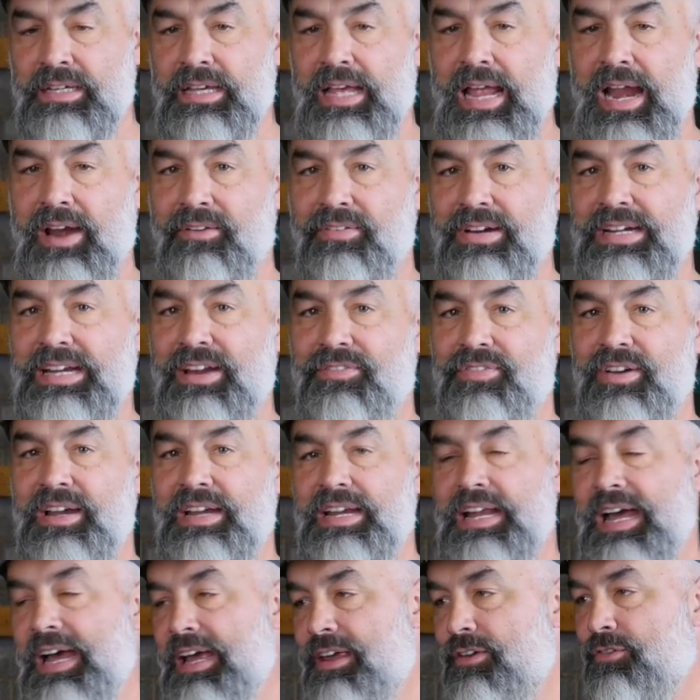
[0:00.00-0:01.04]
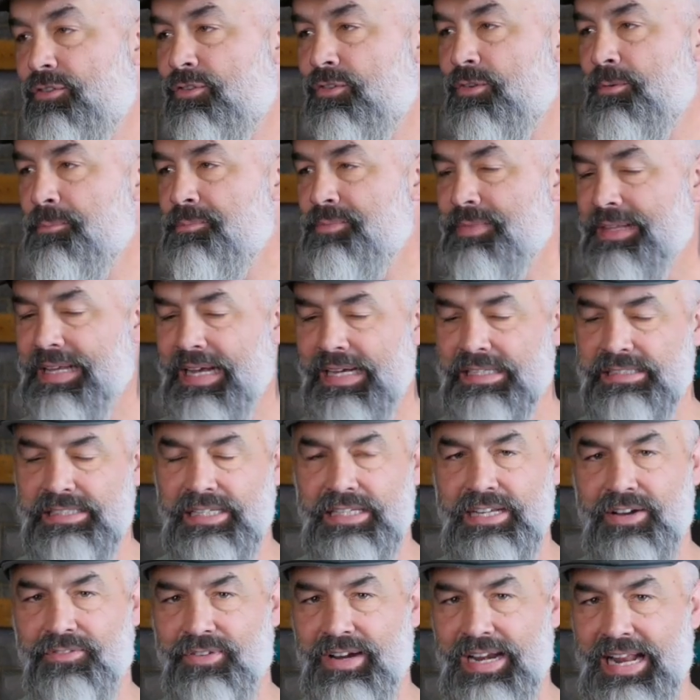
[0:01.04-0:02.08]
Every different knife has a
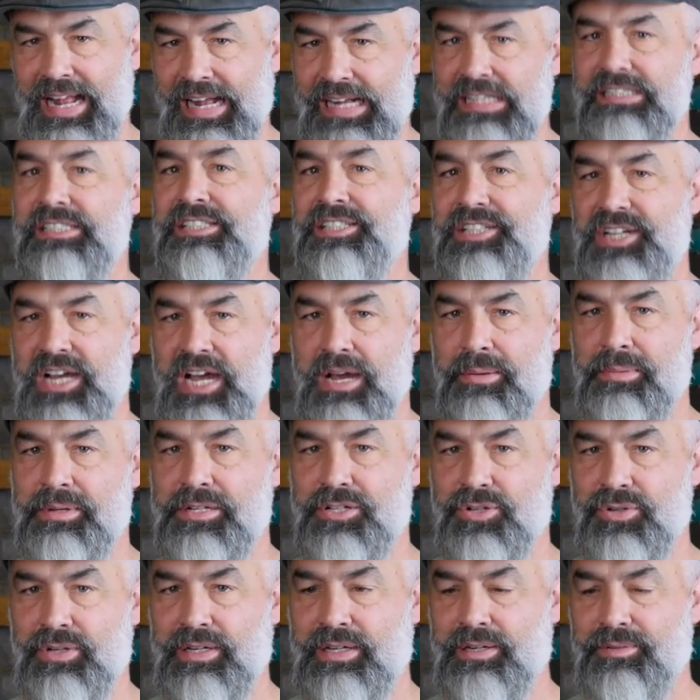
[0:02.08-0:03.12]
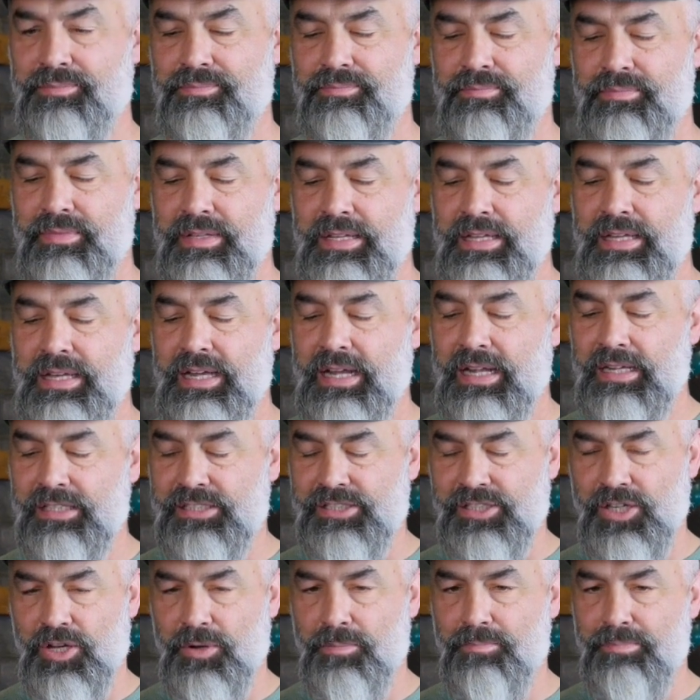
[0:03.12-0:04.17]
different edge geometry. And
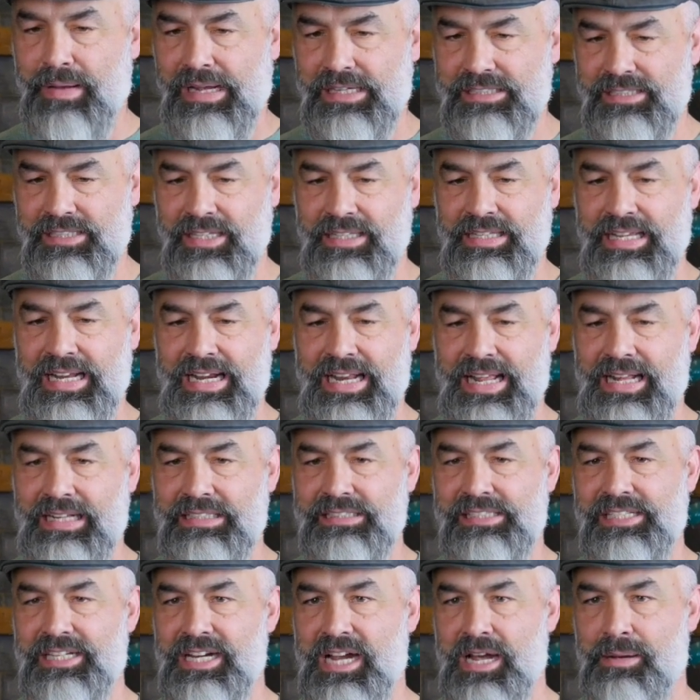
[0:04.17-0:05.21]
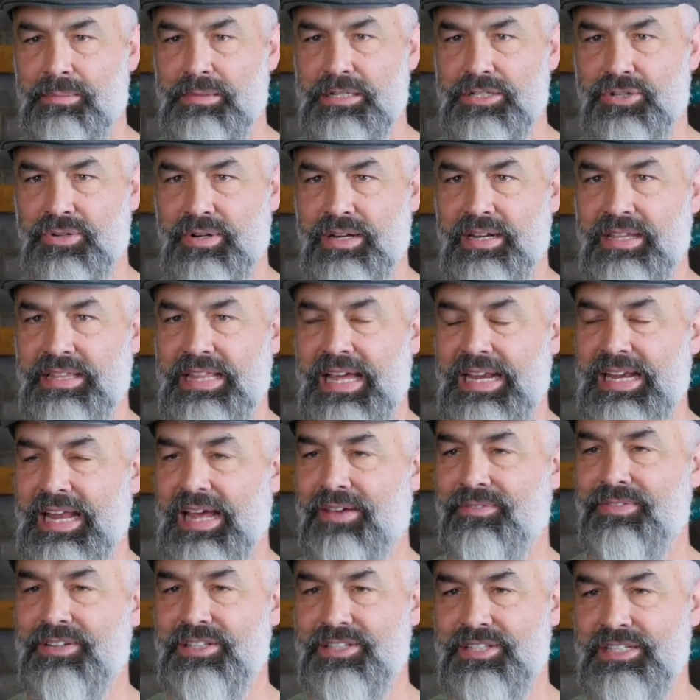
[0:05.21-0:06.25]
so based on that edge geometry, that
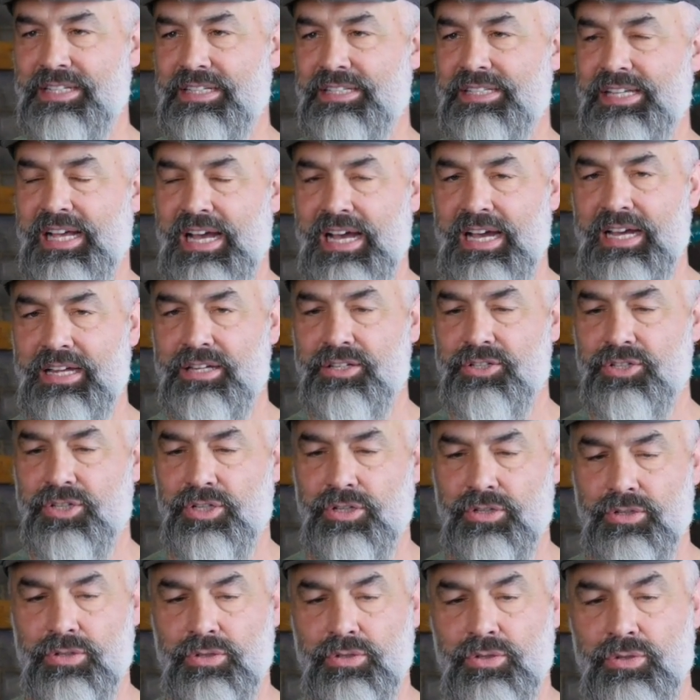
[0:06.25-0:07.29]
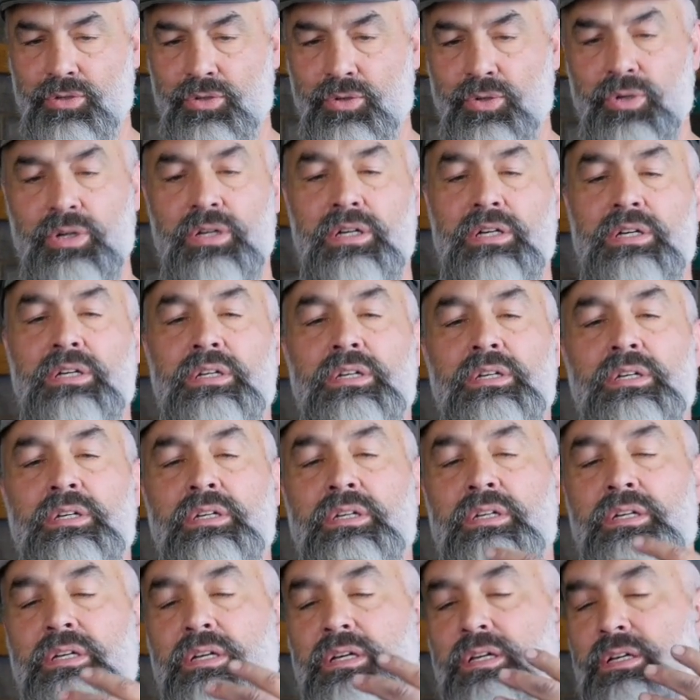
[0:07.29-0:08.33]
knife is designed to
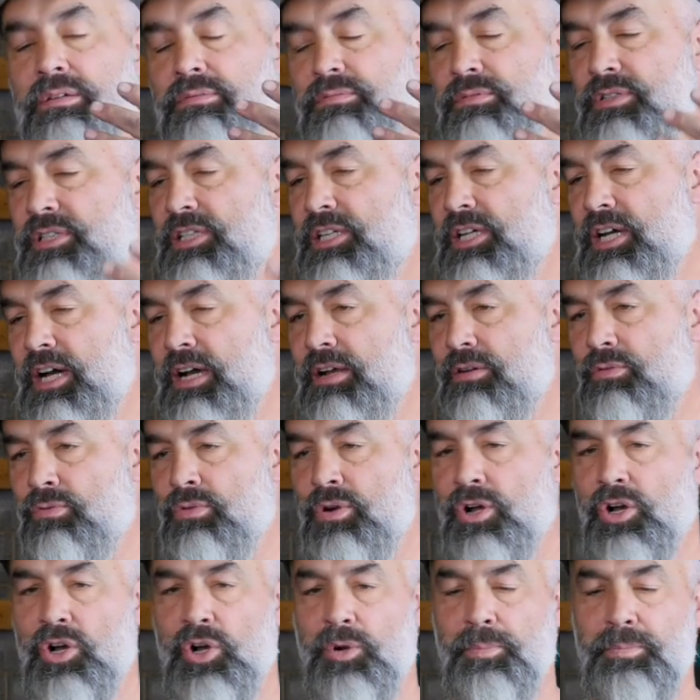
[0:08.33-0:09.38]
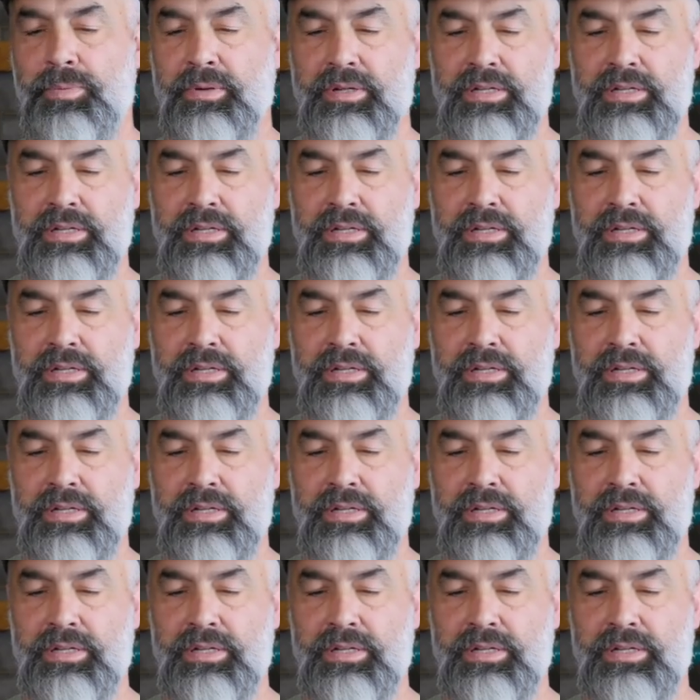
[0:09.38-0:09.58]
cut rope,